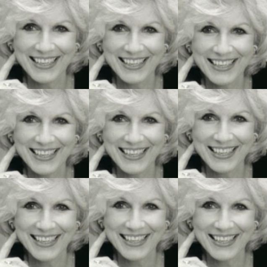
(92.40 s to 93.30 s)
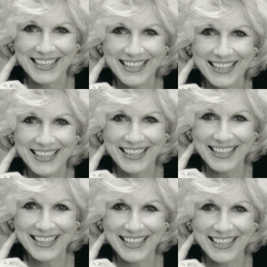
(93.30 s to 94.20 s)

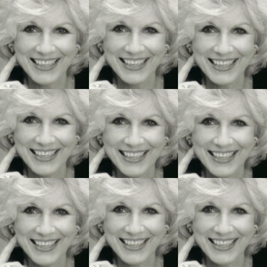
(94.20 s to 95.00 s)
Nothing is said.